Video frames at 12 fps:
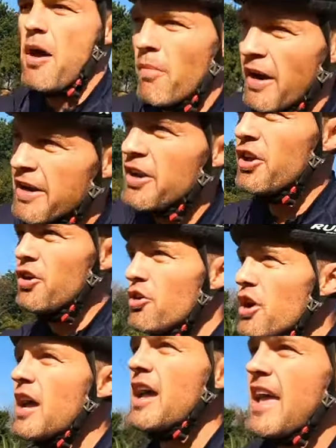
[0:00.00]
my new
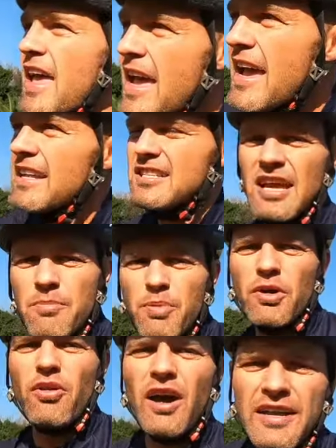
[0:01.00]

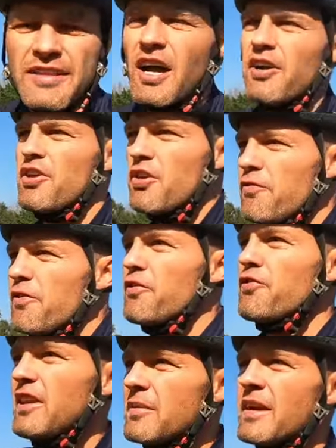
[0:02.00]
tempo ride now, new
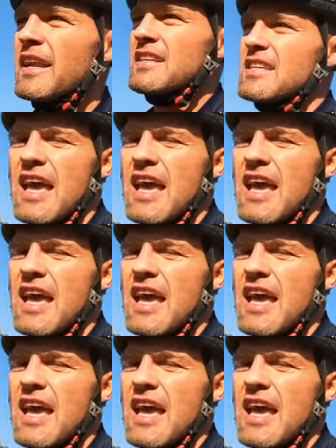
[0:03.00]
15 minutes.